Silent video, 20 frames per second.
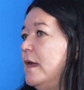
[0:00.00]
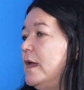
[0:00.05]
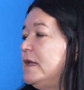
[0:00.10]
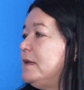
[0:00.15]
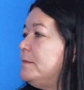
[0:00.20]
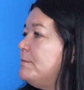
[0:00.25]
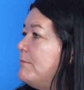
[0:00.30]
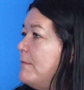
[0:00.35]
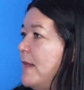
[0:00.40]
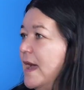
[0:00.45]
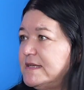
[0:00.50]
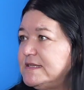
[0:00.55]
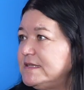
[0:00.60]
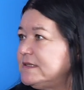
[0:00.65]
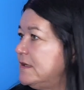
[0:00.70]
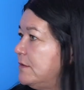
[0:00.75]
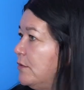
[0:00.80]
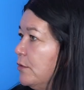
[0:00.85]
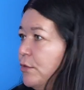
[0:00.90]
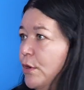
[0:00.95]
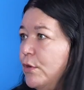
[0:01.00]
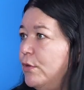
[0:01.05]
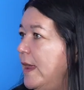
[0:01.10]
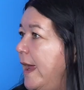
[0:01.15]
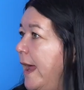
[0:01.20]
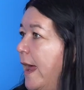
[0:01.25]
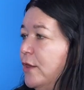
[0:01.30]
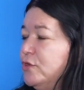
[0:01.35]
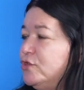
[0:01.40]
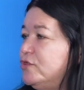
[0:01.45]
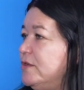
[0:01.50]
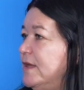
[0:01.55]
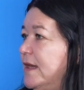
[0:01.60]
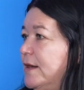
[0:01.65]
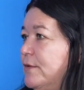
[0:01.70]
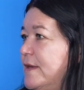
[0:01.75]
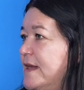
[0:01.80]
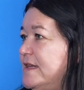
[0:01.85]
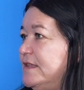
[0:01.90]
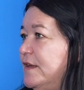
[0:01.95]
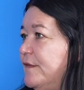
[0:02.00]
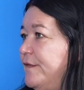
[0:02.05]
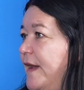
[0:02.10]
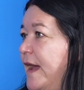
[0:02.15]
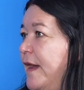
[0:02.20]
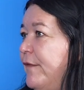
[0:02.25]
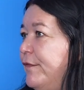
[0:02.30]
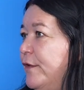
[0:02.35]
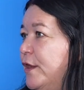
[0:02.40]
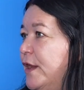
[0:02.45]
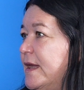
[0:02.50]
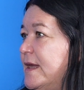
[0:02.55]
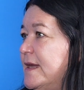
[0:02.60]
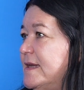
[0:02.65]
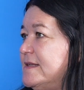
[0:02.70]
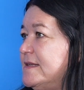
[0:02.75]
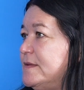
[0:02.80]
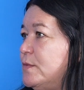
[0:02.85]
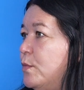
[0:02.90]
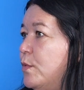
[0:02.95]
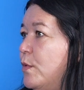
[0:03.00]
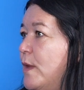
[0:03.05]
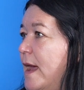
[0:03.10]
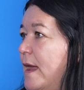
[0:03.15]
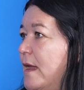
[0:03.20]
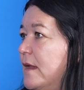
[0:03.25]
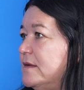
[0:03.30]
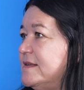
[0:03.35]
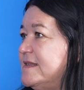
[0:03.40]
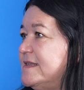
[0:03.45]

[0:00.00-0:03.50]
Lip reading: it must roll out to the rest of Africa as well.